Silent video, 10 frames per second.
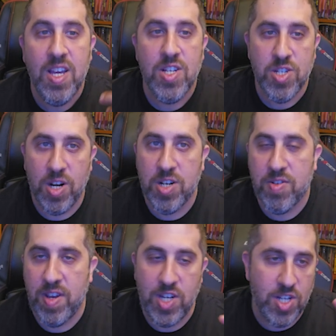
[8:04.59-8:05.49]
Shard of
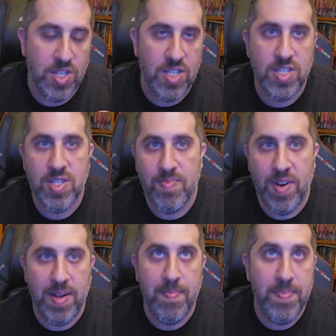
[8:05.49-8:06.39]
Creation, this is the
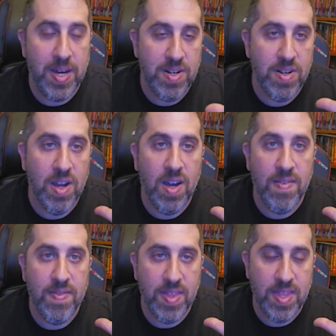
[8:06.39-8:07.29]
bread and butter
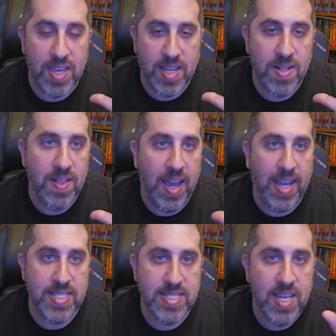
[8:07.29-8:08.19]
of the
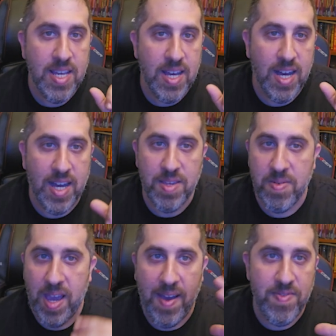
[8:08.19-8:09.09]
class. You
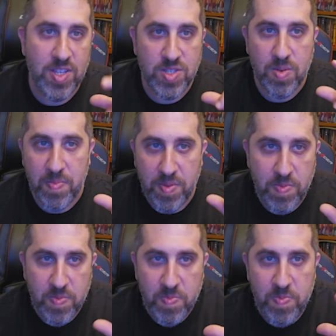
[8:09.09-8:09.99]
have this
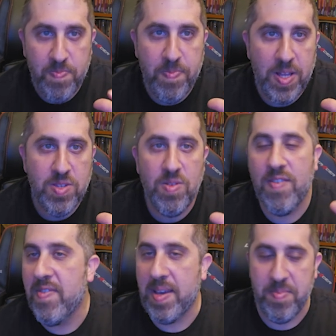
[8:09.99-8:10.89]
bundle
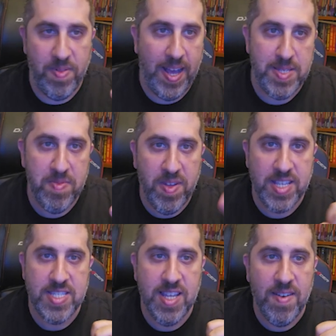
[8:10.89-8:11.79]
of like plasma-like
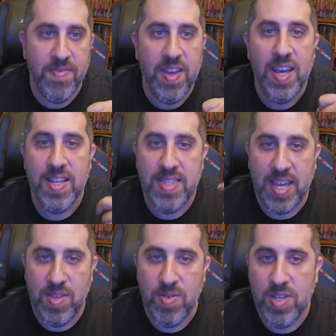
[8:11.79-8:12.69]
stuff
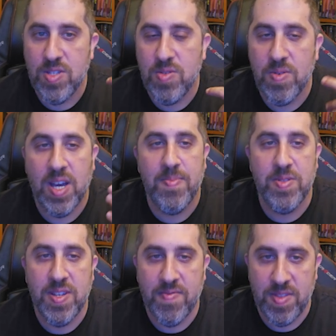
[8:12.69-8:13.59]
that you can do a couple
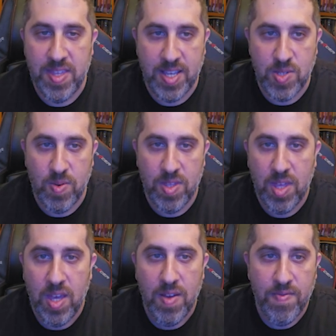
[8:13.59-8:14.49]
different things with.
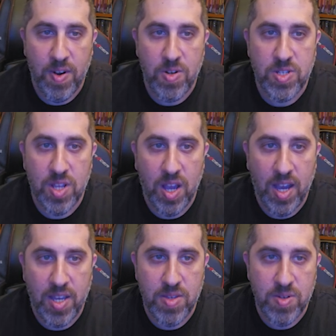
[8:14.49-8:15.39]
First,
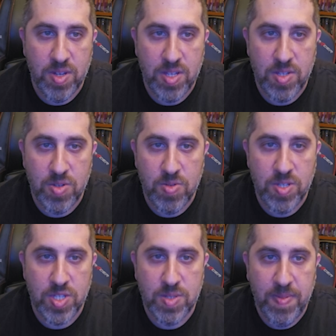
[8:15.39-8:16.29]
you can use
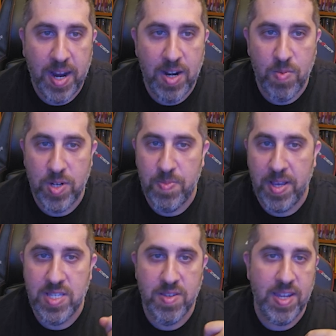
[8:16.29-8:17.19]
Inspire, which
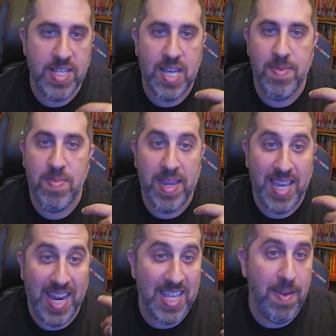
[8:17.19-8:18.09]
basically anytime you make
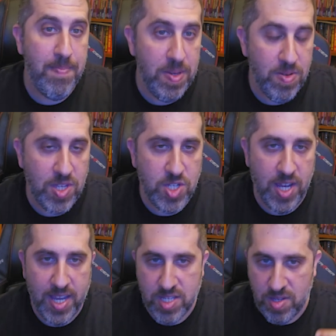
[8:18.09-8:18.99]
any ability
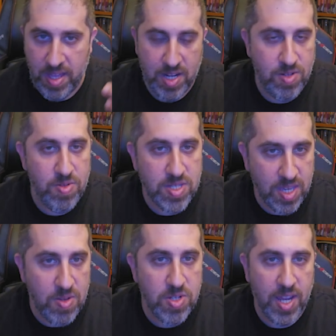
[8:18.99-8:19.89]
check, so that includes
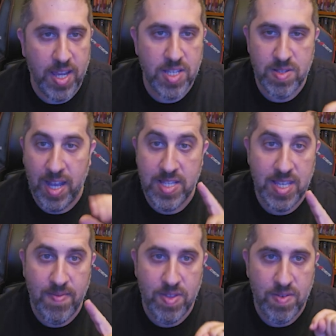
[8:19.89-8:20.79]
skill checks, not
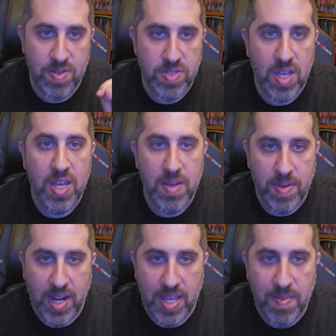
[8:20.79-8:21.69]
saving throws,
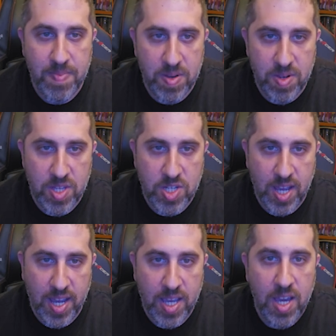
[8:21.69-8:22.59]
but any ability
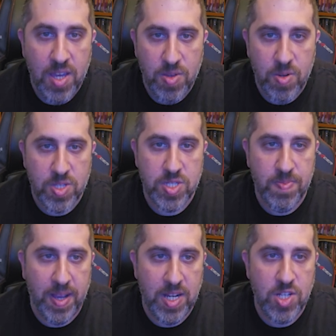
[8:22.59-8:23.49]
check, you can
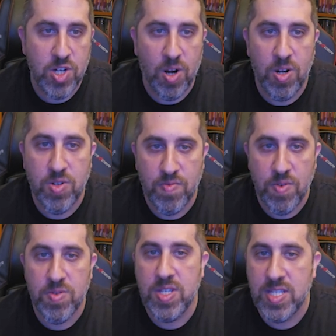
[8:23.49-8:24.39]
spend a charge,
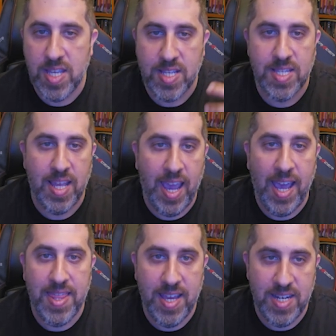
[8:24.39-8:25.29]
roll a d6, and
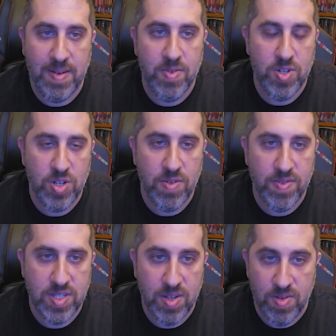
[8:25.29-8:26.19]
add that number to your
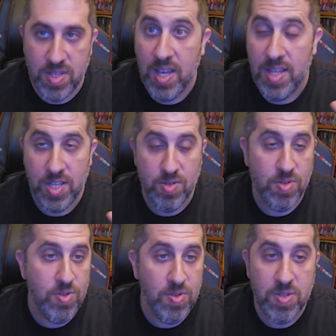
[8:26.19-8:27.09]
result. This will
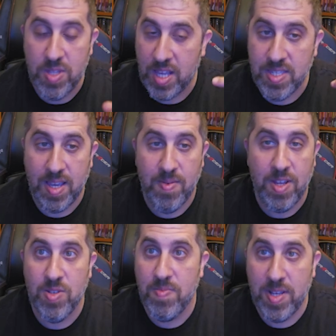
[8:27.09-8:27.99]
include things like when
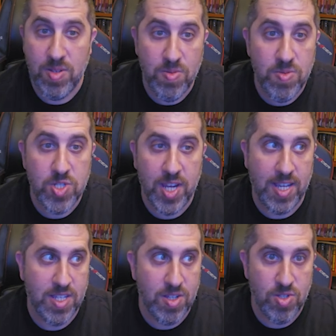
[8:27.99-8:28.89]
I do my tool
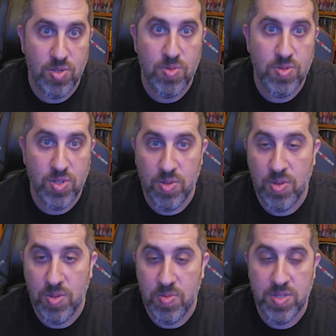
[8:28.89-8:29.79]
checks, because tools do
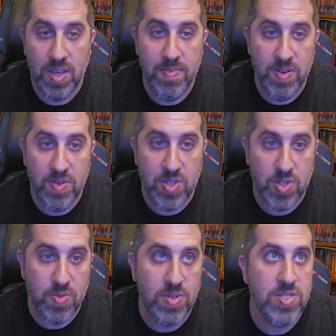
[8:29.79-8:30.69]
use ability
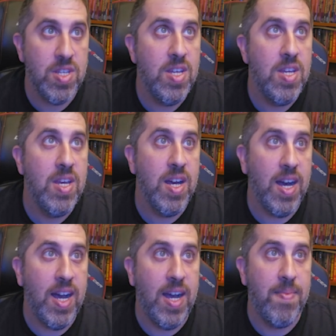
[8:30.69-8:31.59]
scores.
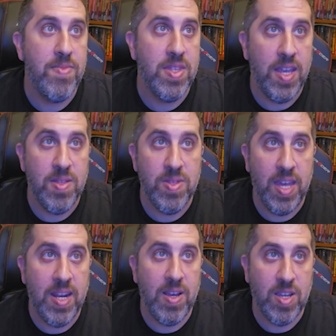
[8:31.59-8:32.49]
And
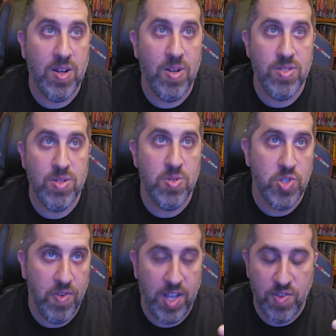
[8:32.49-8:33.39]
then I can also
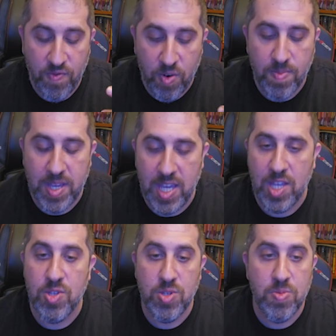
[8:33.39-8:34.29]
transform it
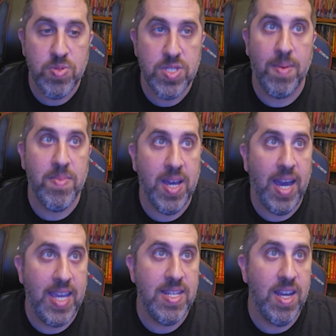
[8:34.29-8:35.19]
into some
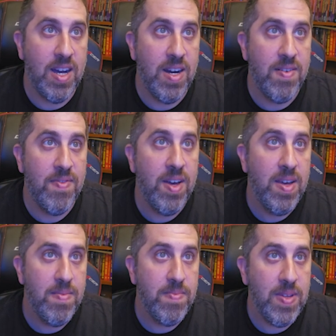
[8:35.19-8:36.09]
kind of
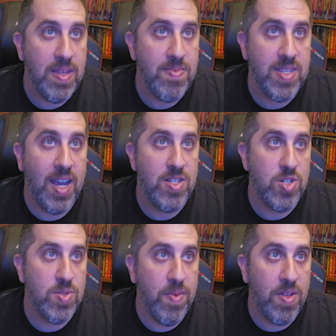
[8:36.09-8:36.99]
medium-sized or
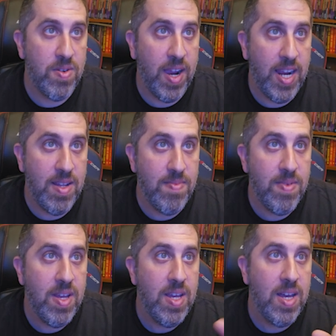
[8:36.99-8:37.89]
smaller item.
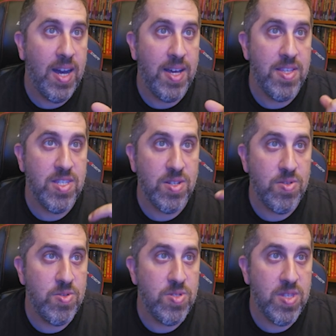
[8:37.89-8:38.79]
This
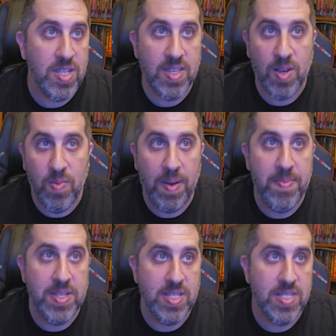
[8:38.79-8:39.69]
includes things like
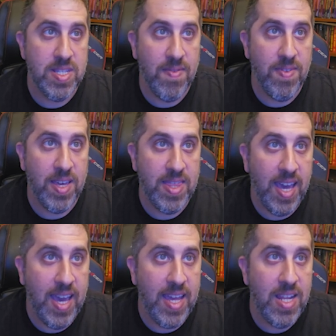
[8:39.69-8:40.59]
weapons and stuff like
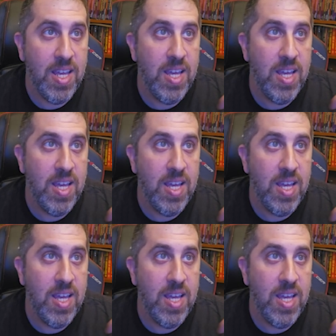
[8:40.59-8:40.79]
that.